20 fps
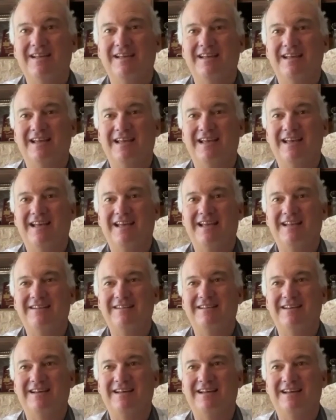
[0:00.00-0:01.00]
And
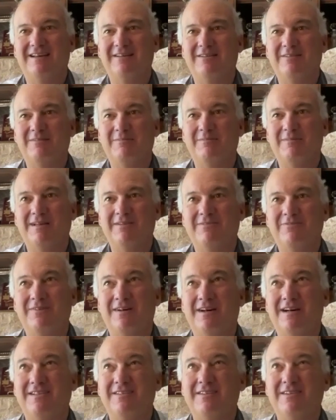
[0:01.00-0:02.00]
my
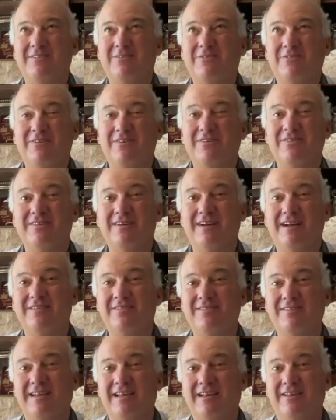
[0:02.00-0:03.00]
father first got
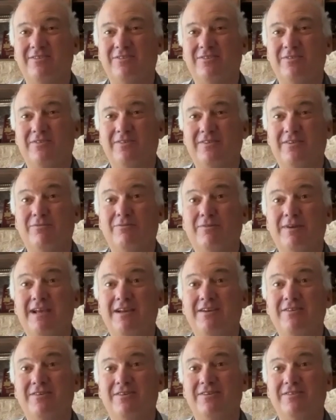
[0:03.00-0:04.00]
sales for the
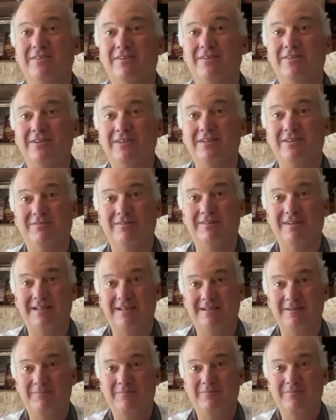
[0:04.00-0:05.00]
Ranger
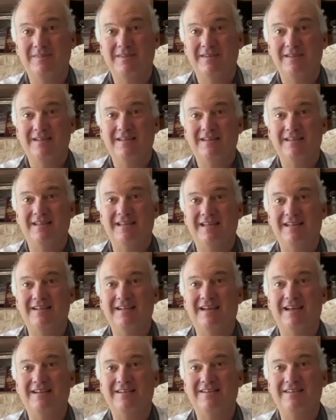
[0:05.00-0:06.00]
33 in
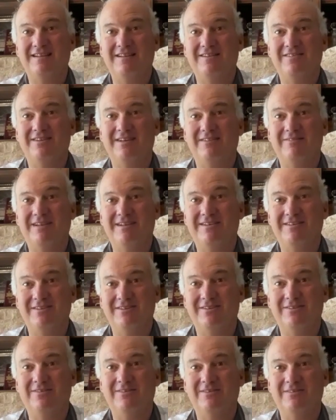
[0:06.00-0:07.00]

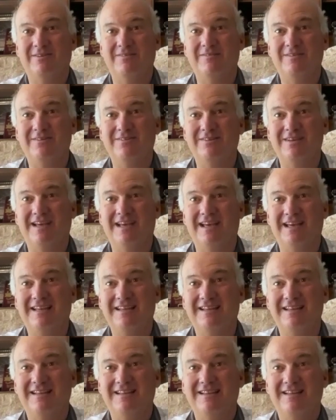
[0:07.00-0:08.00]
1972 from UK.
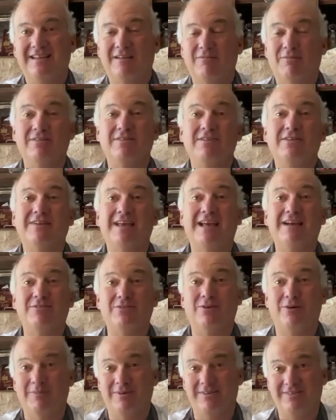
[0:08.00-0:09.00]
It wasn't UK, it was
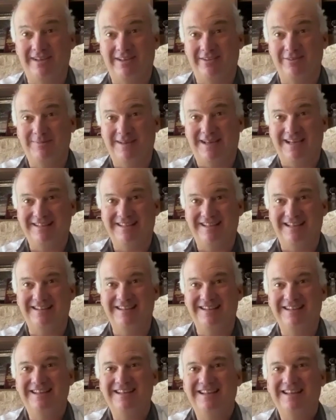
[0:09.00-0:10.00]
Ulmer Sales back then.
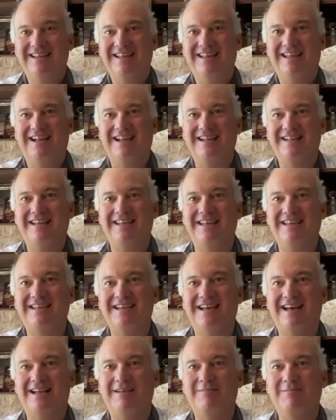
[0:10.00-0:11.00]
I think he
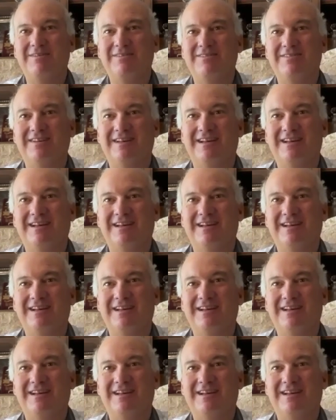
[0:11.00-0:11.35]
got it because